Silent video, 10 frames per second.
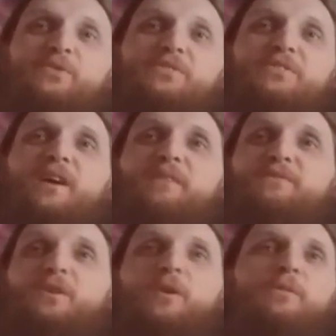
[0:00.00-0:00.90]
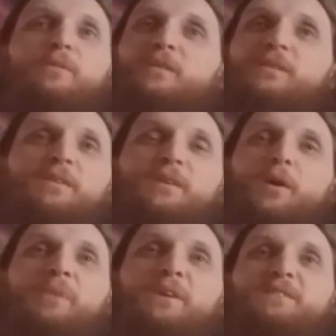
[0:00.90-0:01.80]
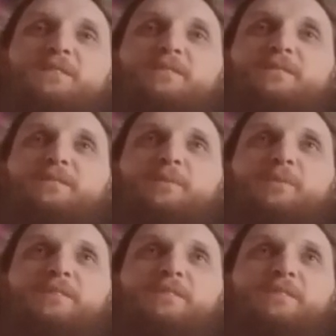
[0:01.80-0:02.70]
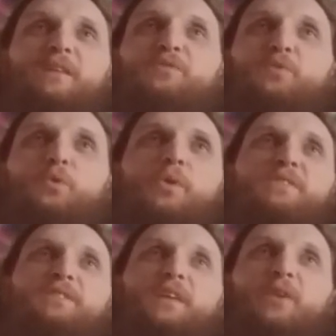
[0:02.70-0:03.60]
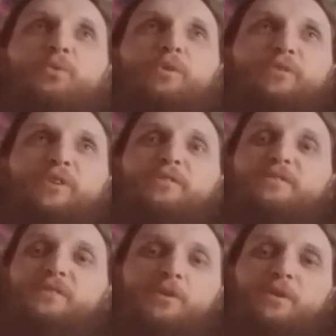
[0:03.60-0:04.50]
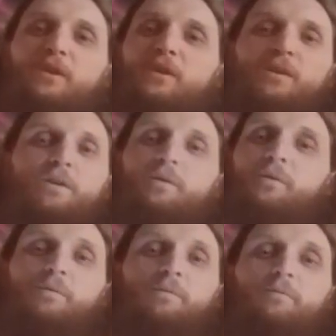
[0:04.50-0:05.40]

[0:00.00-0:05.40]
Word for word: stuff. So. Yeah, I like it. Amazing. Not bad. Thanks for requesting that. Yeah. Very